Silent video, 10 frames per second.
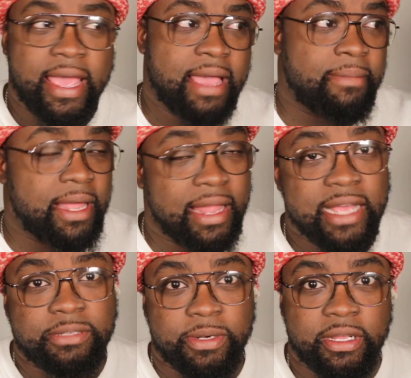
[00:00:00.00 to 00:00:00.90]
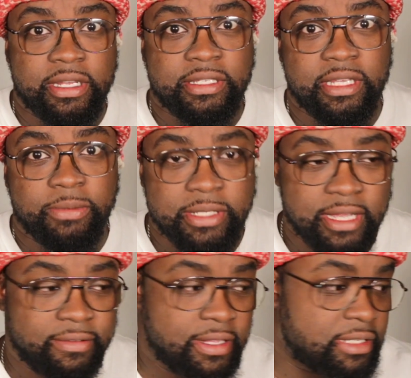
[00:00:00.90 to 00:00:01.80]
and my last winter EDC was
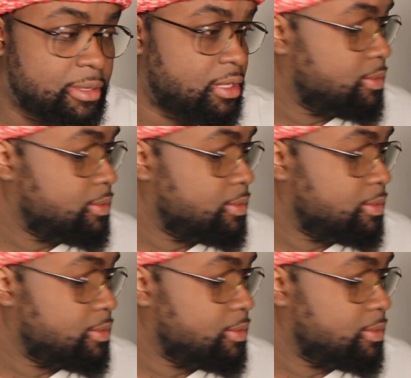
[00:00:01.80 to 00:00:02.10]
definitely a Smith &